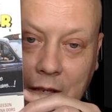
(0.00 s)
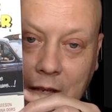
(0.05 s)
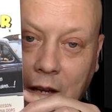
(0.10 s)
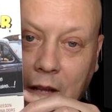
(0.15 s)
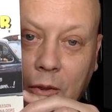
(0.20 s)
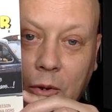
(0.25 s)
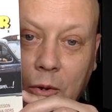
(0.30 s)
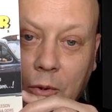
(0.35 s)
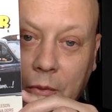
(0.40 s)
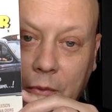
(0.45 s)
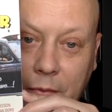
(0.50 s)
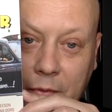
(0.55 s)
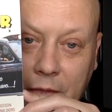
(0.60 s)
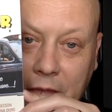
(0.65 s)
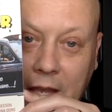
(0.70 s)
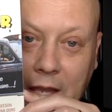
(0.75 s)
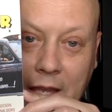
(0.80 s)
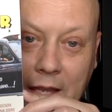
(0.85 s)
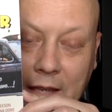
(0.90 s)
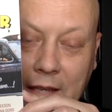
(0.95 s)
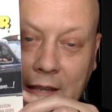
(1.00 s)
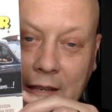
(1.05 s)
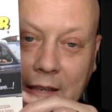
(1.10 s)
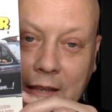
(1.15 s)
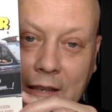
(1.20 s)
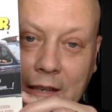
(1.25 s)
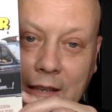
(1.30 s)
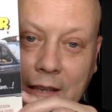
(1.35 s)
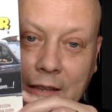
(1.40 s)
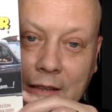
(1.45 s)
other thing,
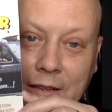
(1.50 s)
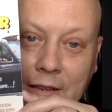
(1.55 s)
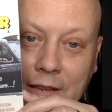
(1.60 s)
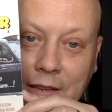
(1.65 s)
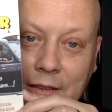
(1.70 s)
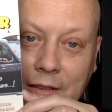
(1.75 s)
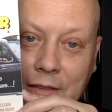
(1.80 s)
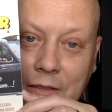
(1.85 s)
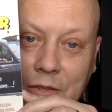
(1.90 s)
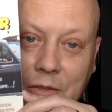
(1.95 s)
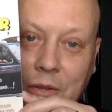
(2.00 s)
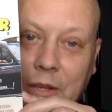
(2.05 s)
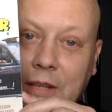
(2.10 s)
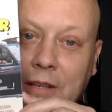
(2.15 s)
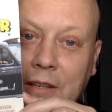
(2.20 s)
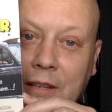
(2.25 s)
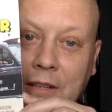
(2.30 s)
so that,